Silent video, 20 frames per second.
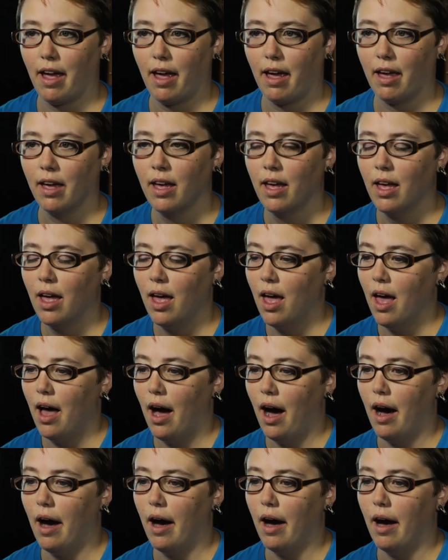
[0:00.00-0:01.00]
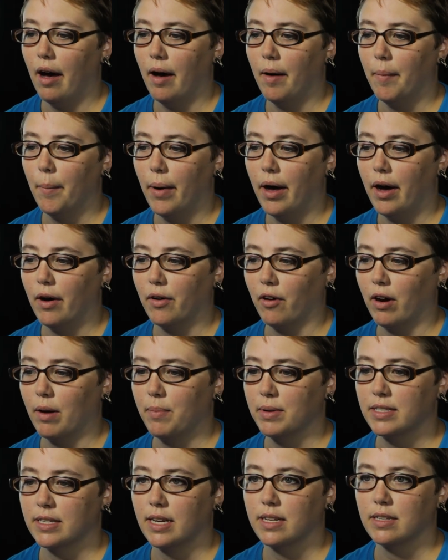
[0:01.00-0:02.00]
day. Um, I'll
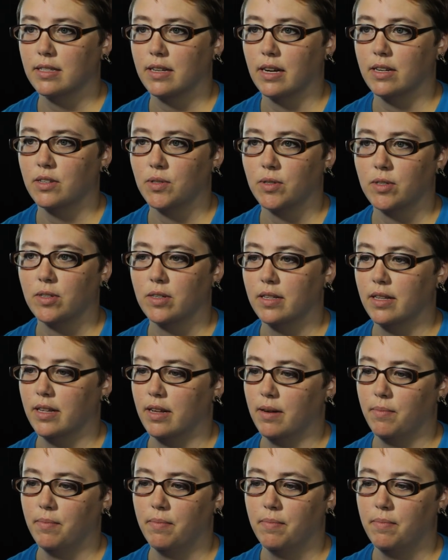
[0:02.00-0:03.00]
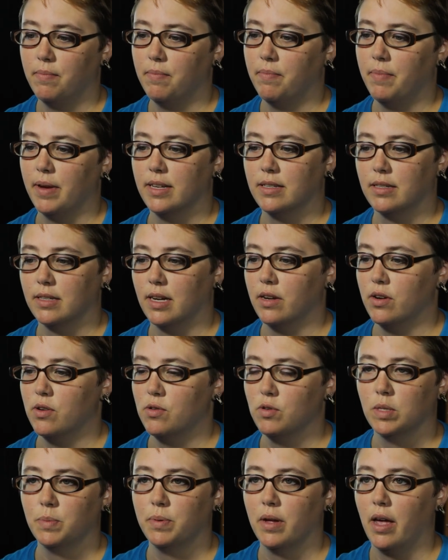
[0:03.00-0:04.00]
grab a set schedule and then based on
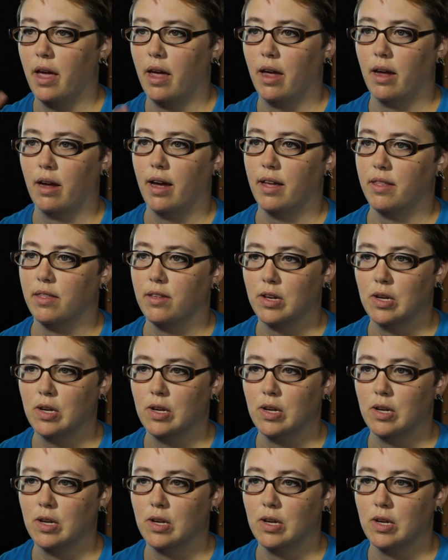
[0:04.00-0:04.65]
who's playing at